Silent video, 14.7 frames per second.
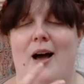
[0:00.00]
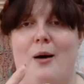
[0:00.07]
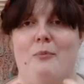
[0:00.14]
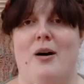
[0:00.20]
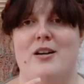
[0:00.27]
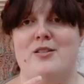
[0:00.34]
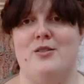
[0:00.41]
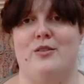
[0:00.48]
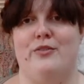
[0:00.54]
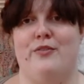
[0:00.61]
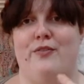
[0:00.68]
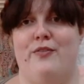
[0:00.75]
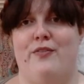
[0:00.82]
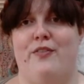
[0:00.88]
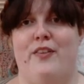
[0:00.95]
and by sort of
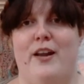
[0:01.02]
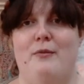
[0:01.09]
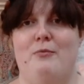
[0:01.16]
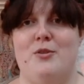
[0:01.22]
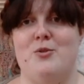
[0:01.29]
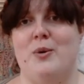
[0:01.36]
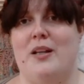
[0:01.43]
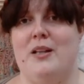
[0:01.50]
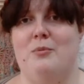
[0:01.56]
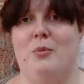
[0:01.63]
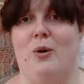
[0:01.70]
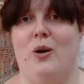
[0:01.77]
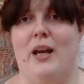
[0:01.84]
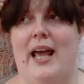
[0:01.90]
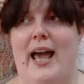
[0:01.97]
flitting between them
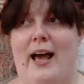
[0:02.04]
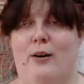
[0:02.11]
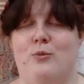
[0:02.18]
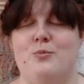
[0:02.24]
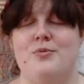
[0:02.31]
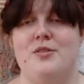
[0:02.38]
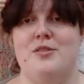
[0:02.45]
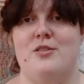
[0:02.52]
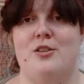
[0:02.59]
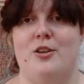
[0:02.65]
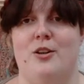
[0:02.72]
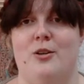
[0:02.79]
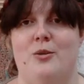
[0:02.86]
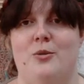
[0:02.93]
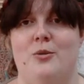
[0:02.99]
all, it helps
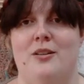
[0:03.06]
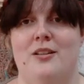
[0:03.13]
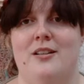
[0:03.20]
to,